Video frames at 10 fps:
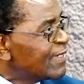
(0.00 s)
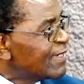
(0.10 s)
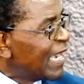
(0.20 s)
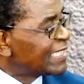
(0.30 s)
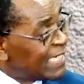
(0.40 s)

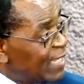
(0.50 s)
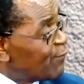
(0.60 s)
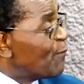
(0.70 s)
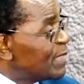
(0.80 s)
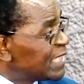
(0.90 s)
Hatina
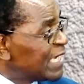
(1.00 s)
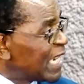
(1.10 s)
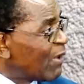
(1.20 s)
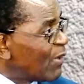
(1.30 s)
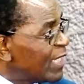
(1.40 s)
information
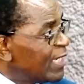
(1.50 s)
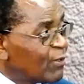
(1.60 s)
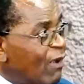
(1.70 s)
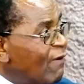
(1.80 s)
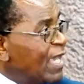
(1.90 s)
yakakwana and
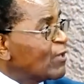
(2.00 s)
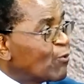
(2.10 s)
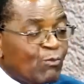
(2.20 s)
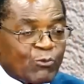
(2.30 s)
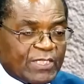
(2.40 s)
kwavari
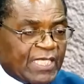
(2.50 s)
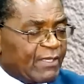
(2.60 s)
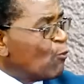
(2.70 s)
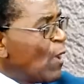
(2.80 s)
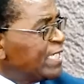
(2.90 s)
kumu the
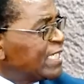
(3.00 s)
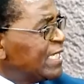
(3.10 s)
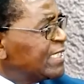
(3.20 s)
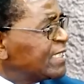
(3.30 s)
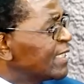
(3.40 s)
white
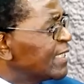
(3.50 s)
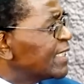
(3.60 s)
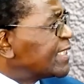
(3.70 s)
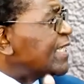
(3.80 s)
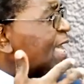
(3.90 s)
lady
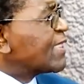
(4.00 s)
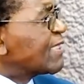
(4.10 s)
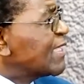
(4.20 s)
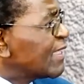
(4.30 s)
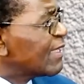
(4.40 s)
is
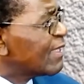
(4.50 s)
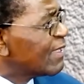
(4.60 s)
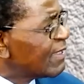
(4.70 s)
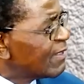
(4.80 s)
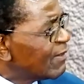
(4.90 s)
nothing.
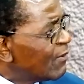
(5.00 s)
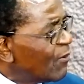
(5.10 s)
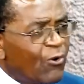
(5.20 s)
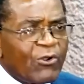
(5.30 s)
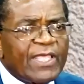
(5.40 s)

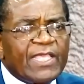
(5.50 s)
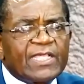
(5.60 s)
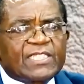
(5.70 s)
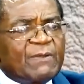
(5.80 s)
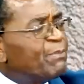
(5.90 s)
Oh,
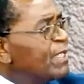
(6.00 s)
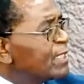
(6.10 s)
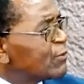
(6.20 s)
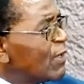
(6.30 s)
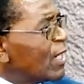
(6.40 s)

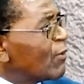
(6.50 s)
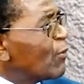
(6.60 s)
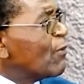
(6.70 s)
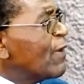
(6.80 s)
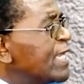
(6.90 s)
siblings
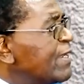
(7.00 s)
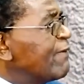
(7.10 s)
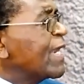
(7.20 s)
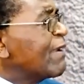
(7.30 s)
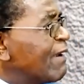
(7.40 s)
wakarorwa vaine
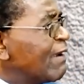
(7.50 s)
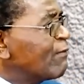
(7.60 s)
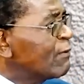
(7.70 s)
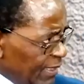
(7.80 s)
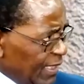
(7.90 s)
vana
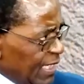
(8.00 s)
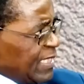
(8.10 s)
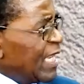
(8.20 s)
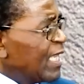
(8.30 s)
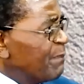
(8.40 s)
vavo.
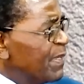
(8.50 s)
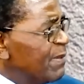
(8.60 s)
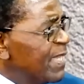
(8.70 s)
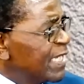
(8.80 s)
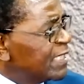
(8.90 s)
They are happily
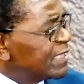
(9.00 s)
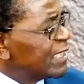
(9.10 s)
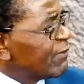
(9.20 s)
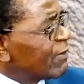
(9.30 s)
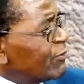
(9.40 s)
married. They
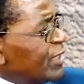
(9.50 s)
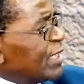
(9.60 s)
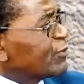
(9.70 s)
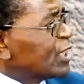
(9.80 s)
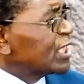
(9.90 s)
are going
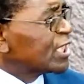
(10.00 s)
to church.